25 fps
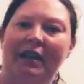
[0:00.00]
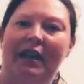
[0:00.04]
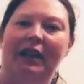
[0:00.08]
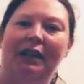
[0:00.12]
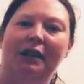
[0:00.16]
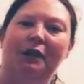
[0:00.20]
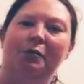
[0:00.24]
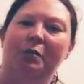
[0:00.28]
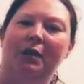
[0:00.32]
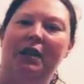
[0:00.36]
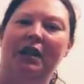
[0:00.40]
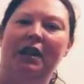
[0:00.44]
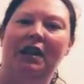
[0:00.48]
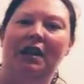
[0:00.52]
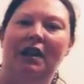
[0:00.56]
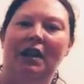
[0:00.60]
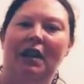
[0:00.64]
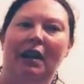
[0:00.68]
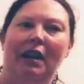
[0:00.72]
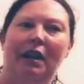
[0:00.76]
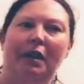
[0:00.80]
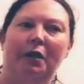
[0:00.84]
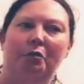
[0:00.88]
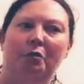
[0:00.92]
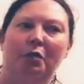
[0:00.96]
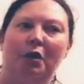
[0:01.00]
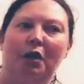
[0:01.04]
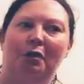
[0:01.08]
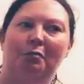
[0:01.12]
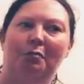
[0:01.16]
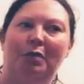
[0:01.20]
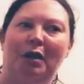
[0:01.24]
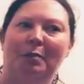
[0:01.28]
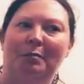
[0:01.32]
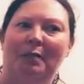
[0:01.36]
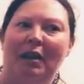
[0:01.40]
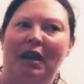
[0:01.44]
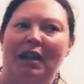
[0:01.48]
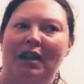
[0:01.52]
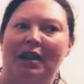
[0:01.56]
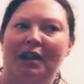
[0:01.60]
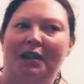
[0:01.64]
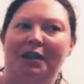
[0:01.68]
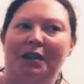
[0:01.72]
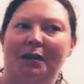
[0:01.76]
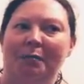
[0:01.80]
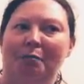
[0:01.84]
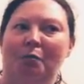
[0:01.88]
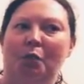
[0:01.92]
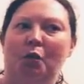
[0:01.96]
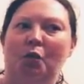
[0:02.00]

next week, I will be making some